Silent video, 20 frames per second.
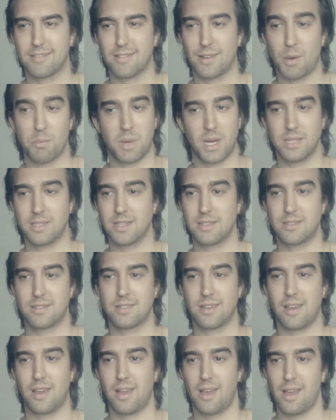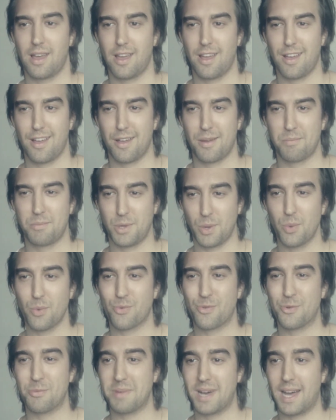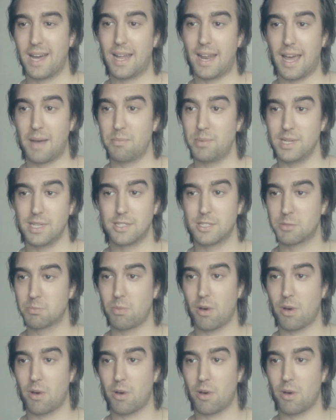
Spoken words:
I made this beautiful man happy just